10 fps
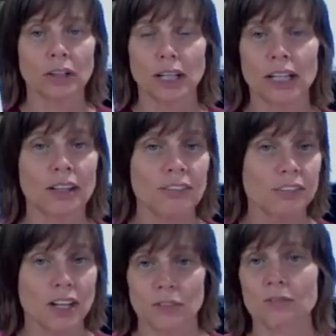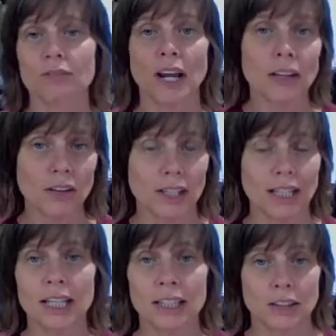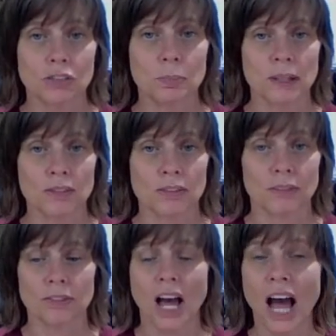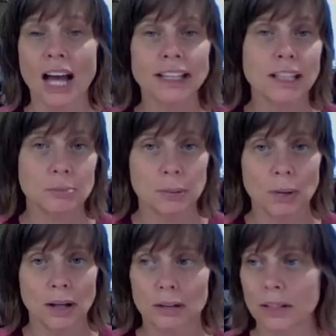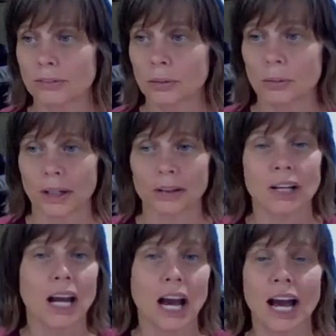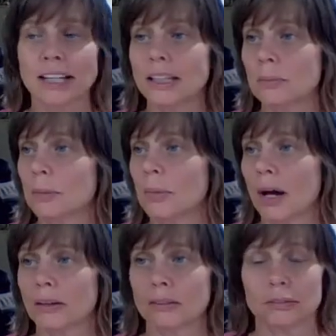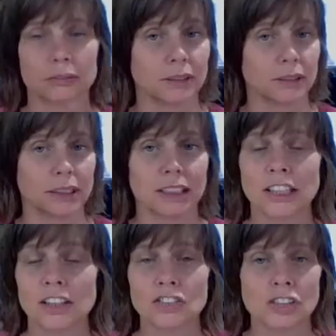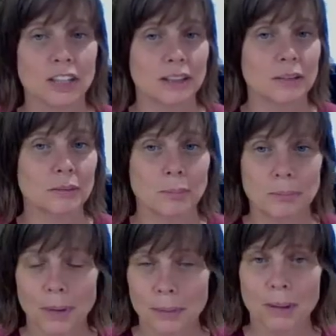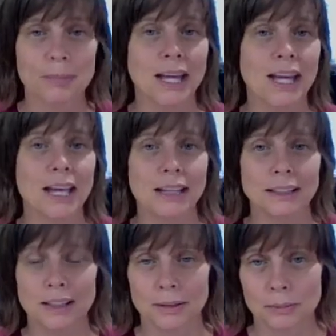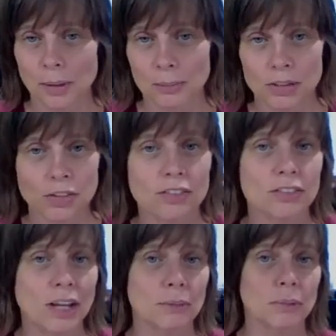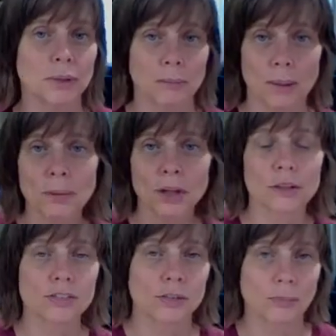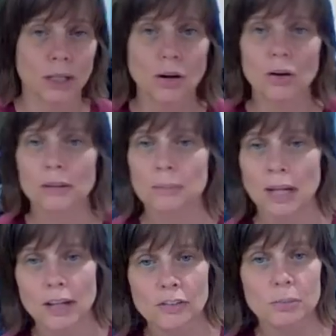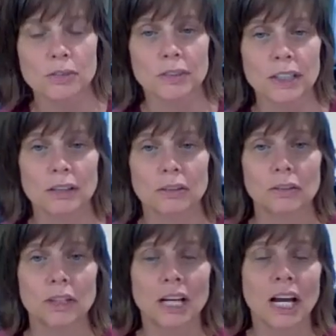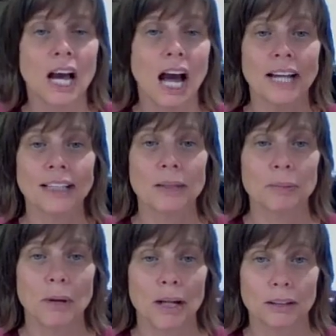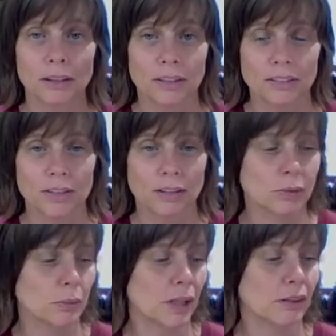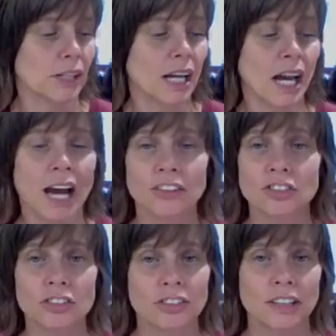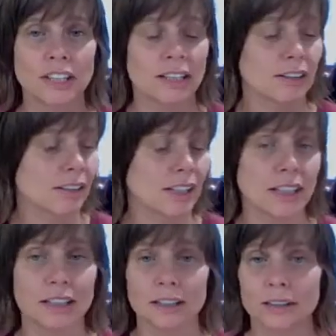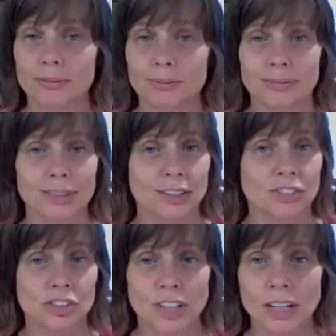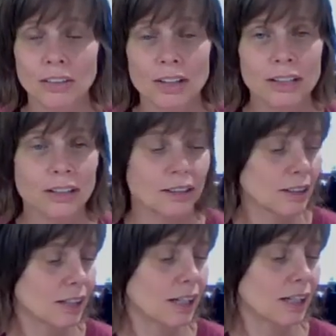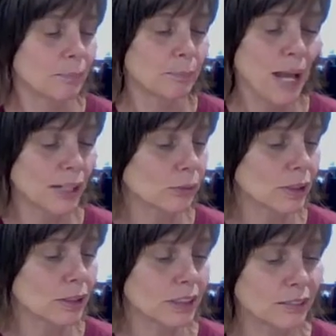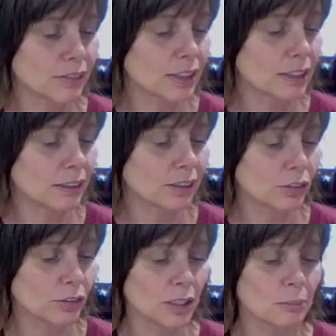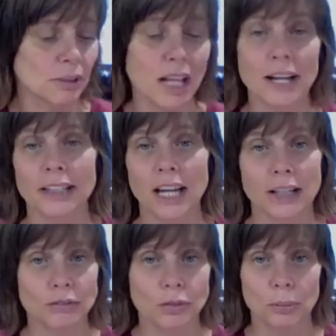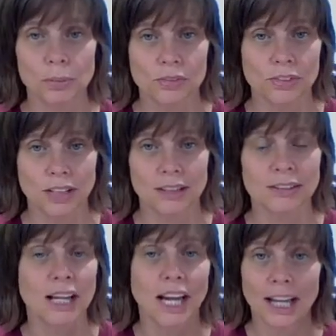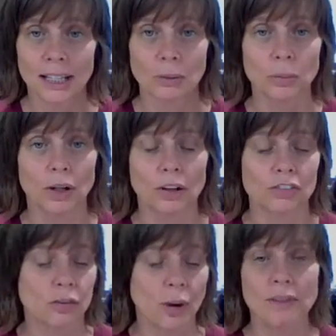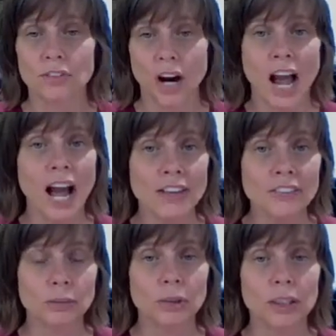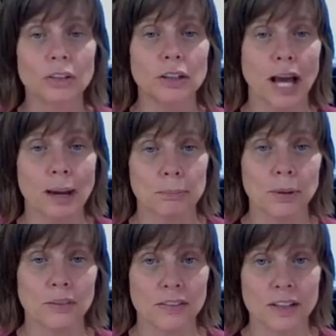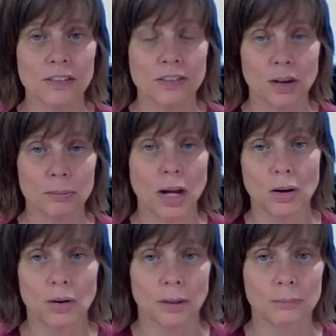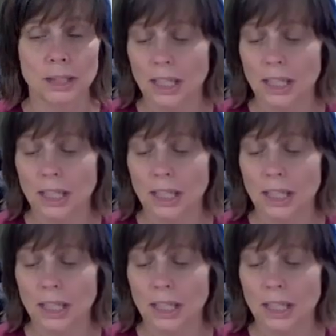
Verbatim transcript: It is it's very inexpensive. I keep a bottle everywhere. I keep a bottle kitchen, by my bed and by my dressing table and my purse and my car and my husband's vehicle. I keep a bottle of this everywhere. I just get the the generic pain relieving cream, lidocaine 4%, and it works. So after I ice it really good, I put this on my arm.